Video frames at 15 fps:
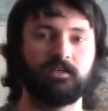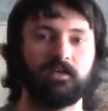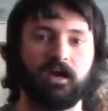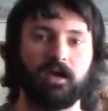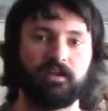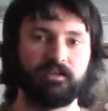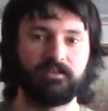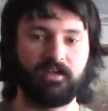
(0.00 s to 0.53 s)

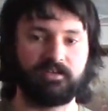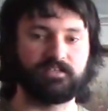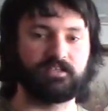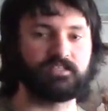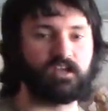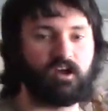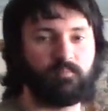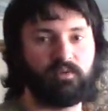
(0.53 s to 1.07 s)
And in that
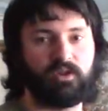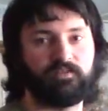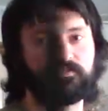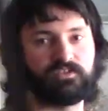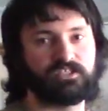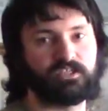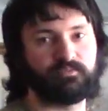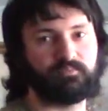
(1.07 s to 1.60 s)
example, I've
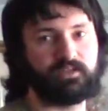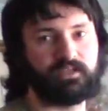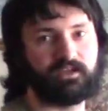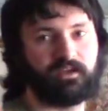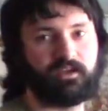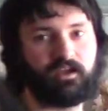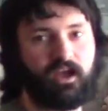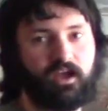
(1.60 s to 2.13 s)
just
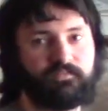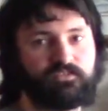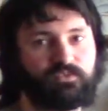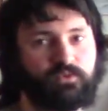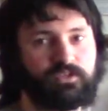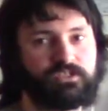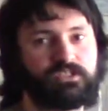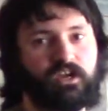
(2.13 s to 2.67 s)
simply,
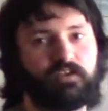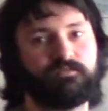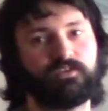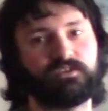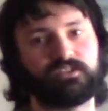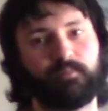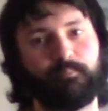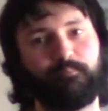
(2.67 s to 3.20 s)
afterwards, I've
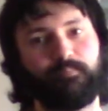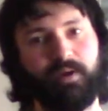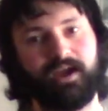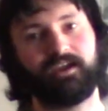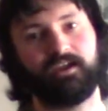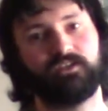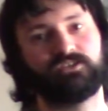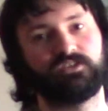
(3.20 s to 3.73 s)
used the
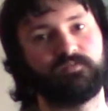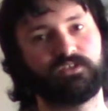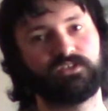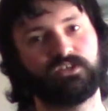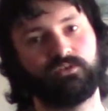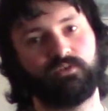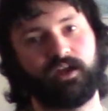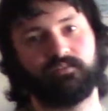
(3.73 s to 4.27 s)
back edge of a
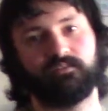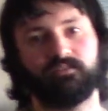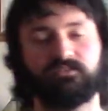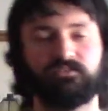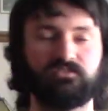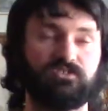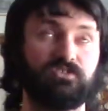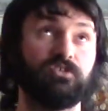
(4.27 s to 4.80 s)

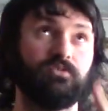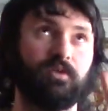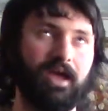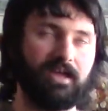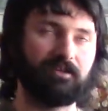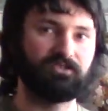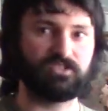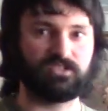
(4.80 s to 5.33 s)

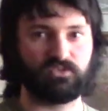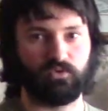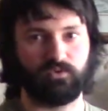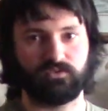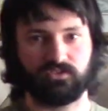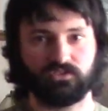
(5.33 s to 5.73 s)
two-edged sword